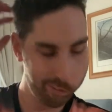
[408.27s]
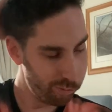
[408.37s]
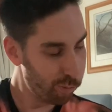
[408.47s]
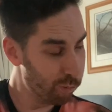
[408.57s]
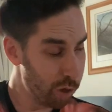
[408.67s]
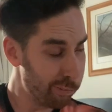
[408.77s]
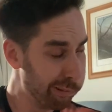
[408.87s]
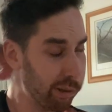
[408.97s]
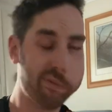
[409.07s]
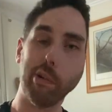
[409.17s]
what
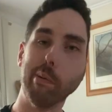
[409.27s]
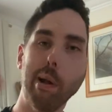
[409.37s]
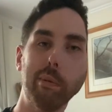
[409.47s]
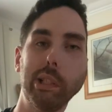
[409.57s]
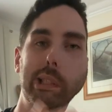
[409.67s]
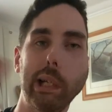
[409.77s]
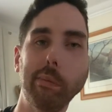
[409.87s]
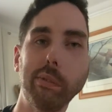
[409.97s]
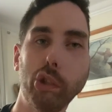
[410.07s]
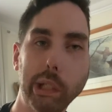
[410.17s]
people have to remember is times
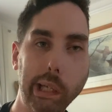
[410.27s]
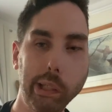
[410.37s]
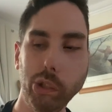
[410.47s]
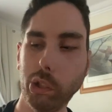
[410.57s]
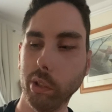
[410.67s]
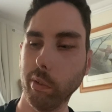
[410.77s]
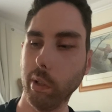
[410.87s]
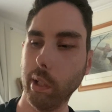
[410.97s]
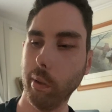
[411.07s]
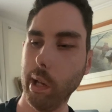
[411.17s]
have changed.
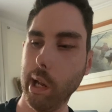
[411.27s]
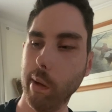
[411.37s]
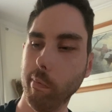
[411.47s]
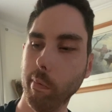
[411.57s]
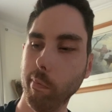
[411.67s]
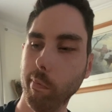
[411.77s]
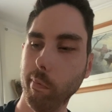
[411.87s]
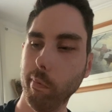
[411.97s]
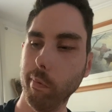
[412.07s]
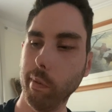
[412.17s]

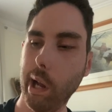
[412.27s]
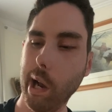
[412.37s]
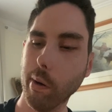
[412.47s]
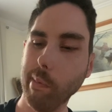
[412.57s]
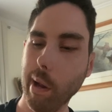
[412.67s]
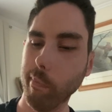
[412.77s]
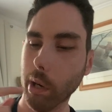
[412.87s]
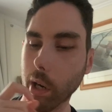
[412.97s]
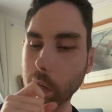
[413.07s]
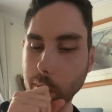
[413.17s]
I
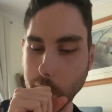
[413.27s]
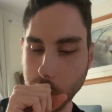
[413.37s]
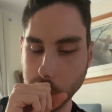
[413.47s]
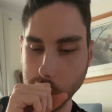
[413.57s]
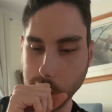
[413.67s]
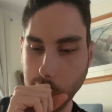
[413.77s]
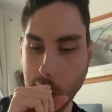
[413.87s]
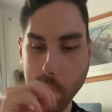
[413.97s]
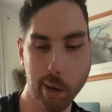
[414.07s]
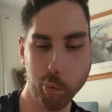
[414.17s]
remember there was this
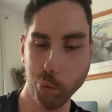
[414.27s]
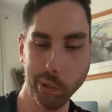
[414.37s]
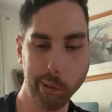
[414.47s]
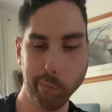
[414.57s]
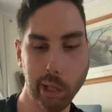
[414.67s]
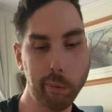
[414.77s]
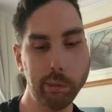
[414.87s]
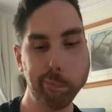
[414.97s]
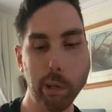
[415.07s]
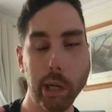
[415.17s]
guy, I won't name names,
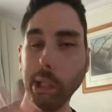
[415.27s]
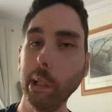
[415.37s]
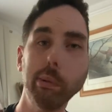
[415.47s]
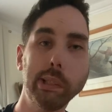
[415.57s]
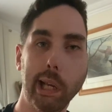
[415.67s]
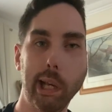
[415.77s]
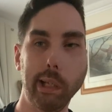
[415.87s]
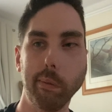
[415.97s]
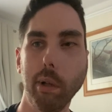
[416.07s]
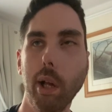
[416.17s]
but he was
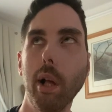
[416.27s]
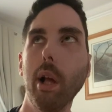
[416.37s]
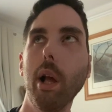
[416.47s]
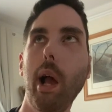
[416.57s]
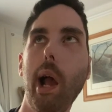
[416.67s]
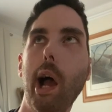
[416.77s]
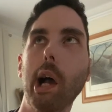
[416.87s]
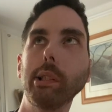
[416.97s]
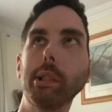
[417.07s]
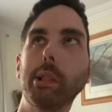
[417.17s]
gay.
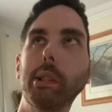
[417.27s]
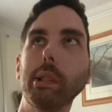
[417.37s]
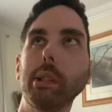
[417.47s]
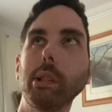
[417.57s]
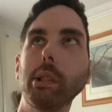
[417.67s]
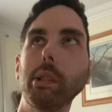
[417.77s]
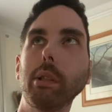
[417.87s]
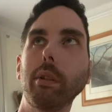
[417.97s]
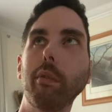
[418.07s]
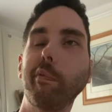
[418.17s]
And
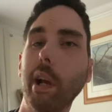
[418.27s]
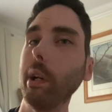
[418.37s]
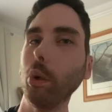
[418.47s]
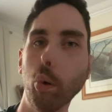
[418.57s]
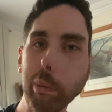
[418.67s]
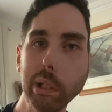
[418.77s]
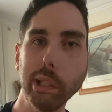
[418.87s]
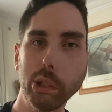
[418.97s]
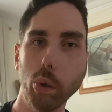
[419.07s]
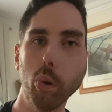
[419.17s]
very openly
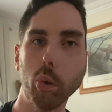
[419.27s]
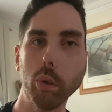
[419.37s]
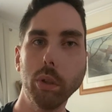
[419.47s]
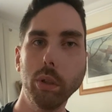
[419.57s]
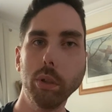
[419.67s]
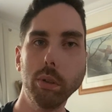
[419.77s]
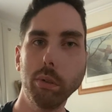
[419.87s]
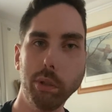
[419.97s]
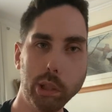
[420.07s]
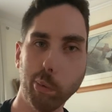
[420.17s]
so
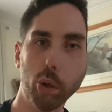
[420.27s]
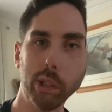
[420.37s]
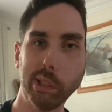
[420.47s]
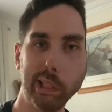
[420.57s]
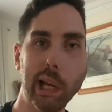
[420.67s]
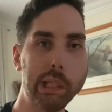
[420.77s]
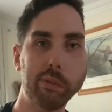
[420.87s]
towards the end of